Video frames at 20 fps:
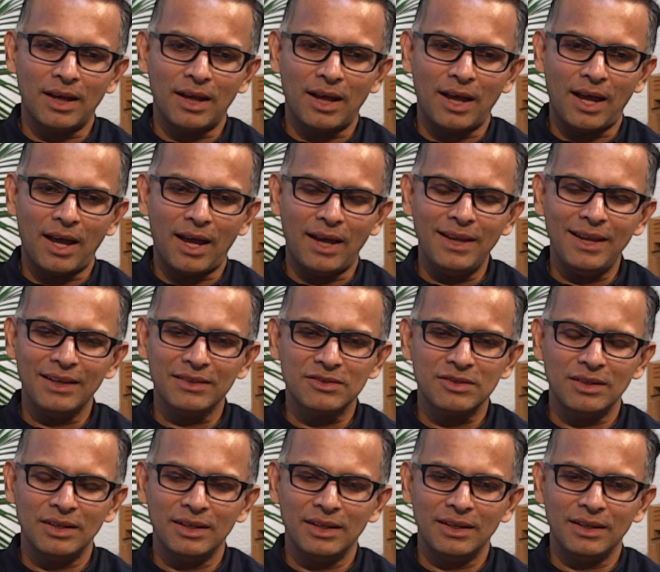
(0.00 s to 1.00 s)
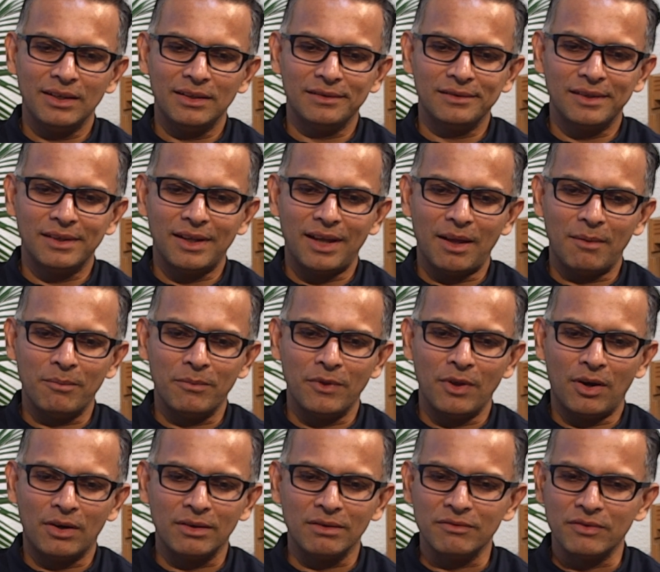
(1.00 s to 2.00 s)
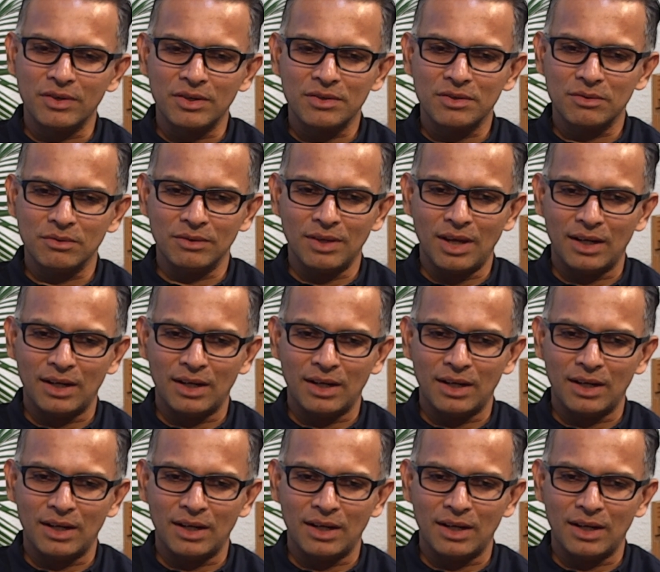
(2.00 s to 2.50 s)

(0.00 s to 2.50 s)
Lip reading: I actually am not averse to that